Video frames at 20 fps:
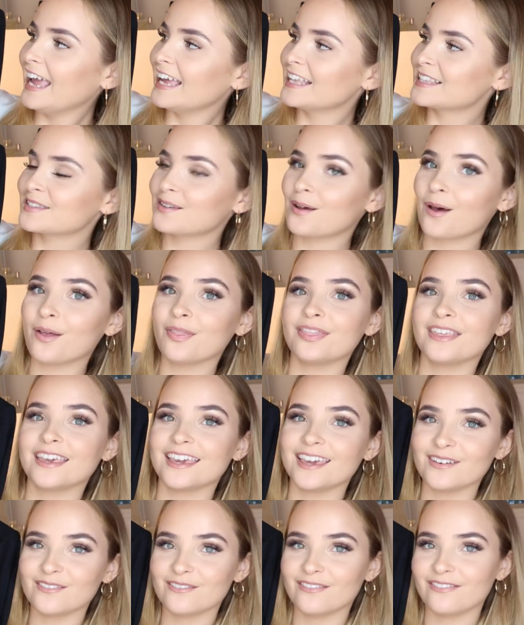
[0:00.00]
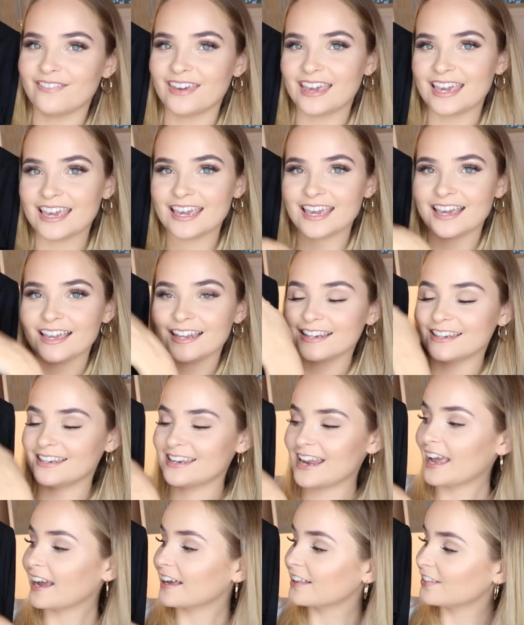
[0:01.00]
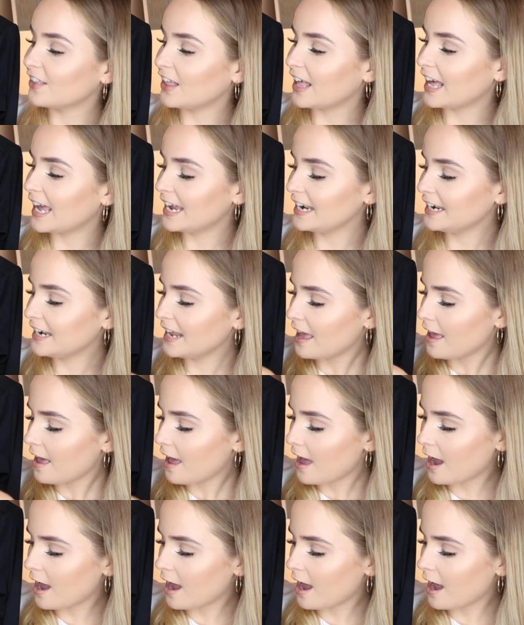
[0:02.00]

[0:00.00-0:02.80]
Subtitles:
It's got the V neckline,